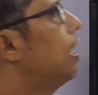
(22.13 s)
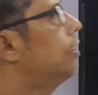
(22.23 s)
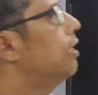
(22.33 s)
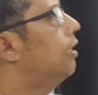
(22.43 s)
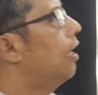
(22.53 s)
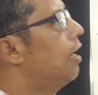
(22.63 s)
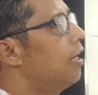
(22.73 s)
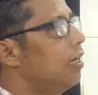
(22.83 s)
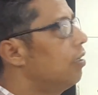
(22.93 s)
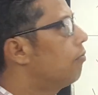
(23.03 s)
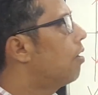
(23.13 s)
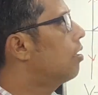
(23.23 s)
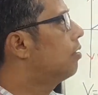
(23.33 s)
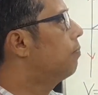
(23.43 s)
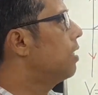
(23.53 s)
AC current,
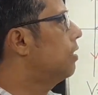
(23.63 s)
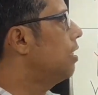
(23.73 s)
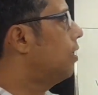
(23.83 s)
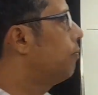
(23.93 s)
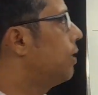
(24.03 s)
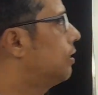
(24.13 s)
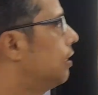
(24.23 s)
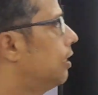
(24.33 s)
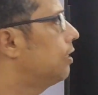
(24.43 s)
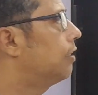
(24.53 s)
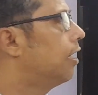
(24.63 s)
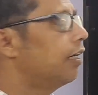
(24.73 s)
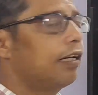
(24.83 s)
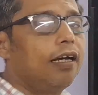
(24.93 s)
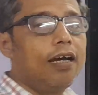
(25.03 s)
what's basic? Basic is
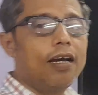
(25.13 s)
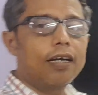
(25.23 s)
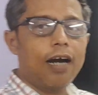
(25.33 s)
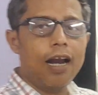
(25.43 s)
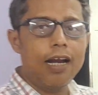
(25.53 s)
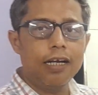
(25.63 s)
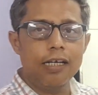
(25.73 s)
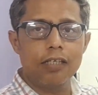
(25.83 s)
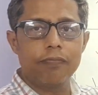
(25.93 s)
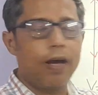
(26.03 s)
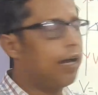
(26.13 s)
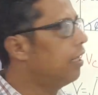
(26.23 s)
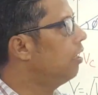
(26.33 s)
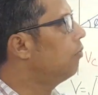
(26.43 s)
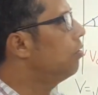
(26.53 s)
that current is
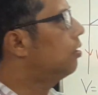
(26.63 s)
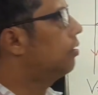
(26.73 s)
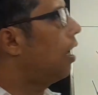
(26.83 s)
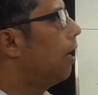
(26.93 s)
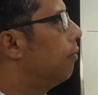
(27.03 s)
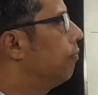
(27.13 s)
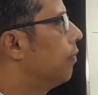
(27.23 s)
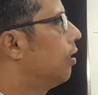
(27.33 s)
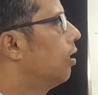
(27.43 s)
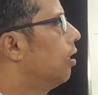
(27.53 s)
varying with time.